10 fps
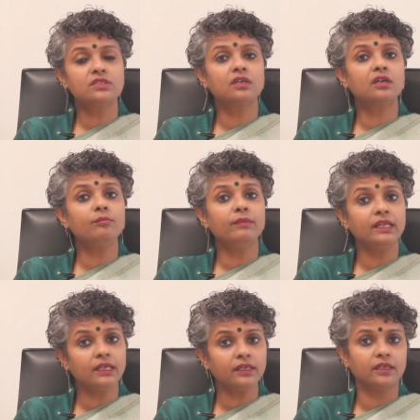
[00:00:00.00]
with certain
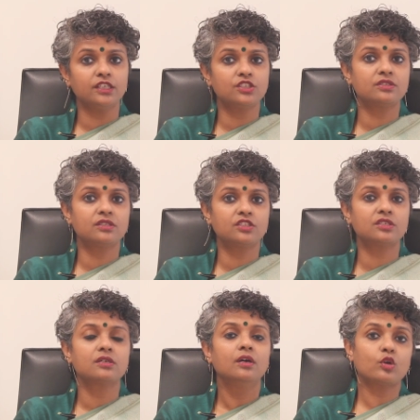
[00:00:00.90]
medical conditions such
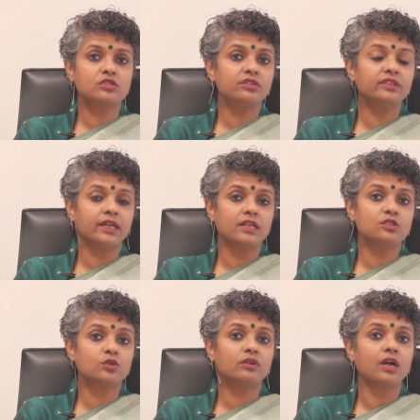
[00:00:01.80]
as prostate
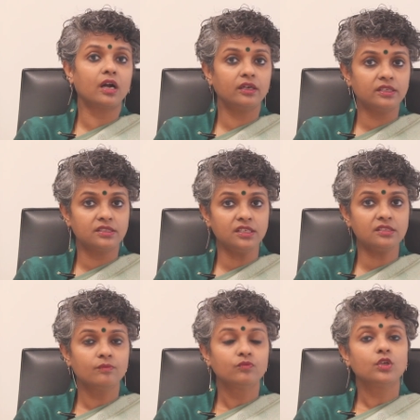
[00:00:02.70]
cancer or heart
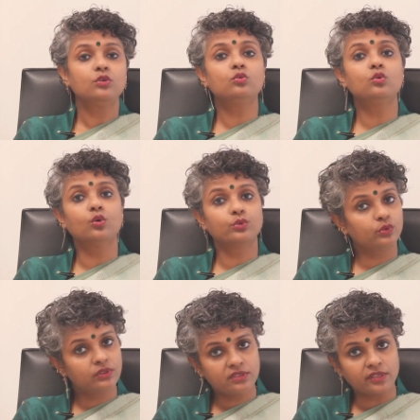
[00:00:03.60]
disease to go
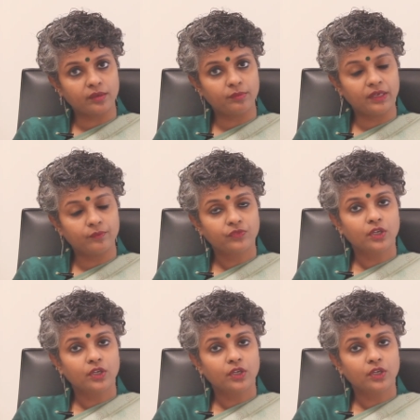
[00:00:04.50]
through this therapy.